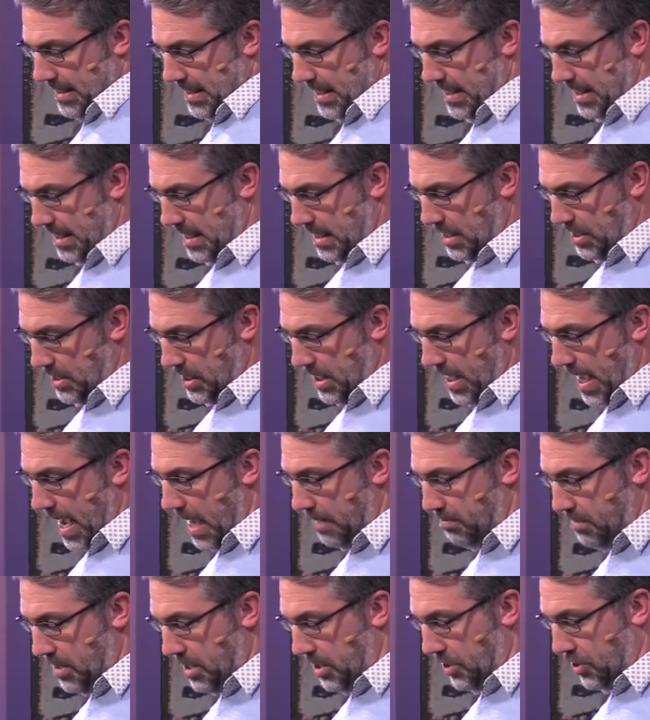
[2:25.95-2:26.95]
the
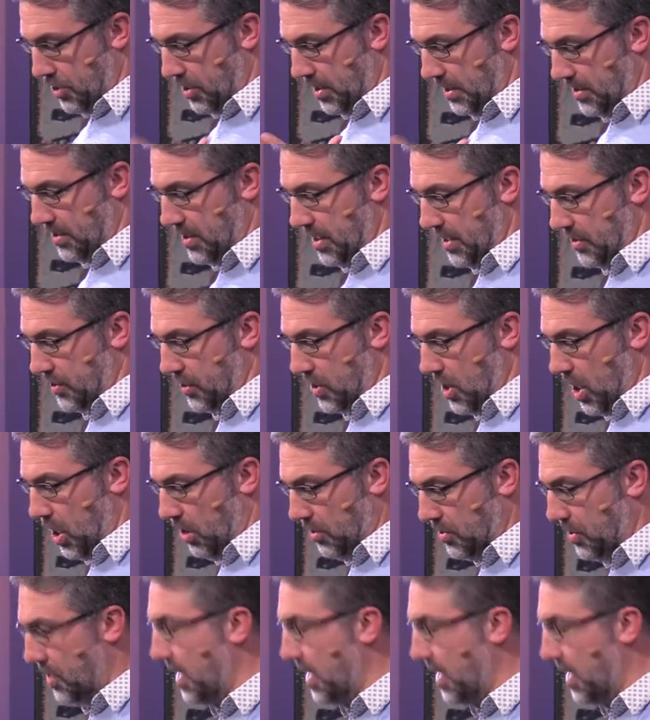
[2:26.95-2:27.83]
admonition is this Go